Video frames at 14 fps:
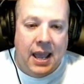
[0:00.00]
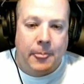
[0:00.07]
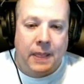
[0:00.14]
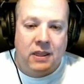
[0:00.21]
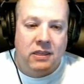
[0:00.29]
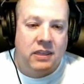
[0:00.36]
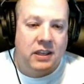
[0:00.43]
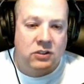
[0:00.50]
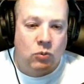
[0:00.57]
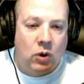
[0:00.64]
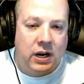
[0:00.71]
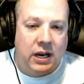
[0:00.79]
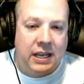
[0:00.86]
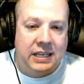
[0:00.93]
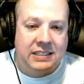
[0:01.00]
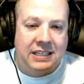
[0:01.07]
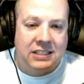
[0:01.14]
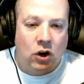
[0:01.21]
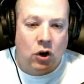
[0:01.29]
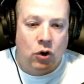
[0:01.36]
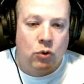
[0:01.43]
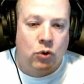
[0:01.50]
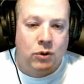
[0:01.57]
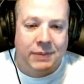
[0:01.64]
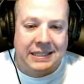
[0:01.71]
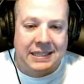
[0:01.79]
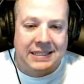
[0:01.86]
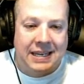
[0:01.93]
This one is its own room.
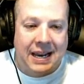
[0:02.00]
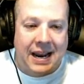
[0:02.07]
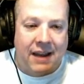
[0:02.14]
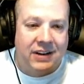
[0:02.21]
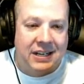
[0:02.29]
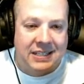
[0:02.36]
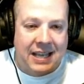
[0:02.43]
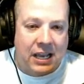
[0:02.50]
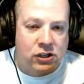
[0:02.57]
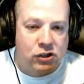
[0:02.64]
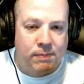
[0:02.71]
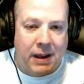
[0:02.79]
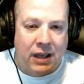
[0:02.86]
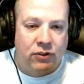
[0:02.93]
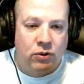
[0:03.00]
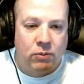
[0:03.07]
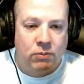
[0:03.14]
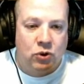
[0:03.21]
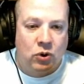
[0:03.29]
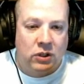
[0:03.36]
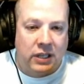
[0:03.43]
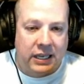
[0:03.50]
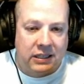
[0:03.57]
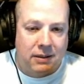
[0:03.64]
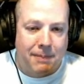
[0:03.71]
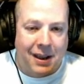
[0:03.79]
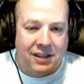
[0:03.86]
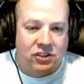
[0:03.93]
It does not have an attached bathroom to it like the
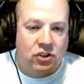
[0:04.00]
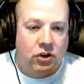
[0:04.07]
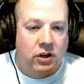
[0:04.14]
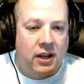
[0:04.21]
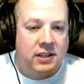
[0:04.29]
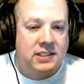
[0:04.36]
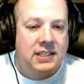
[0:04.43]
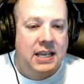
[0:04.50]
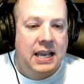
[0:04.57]
master does,